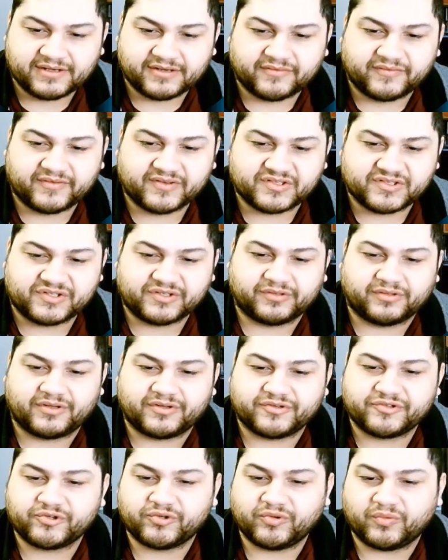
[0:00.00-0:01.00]

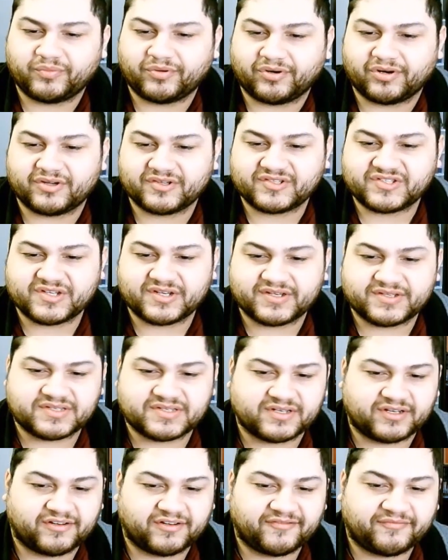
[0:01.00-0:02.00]
physiological process
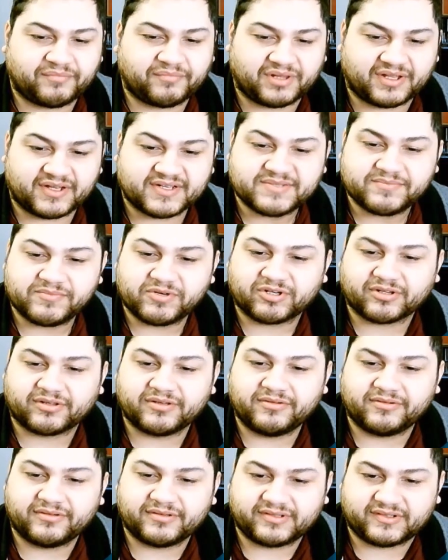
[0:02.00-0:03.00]
of plasma
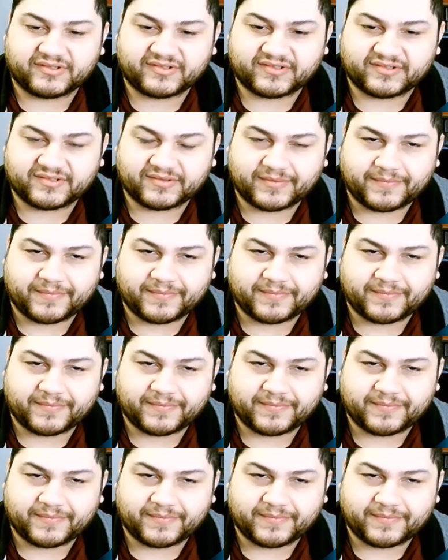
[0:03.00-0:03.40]
clearance.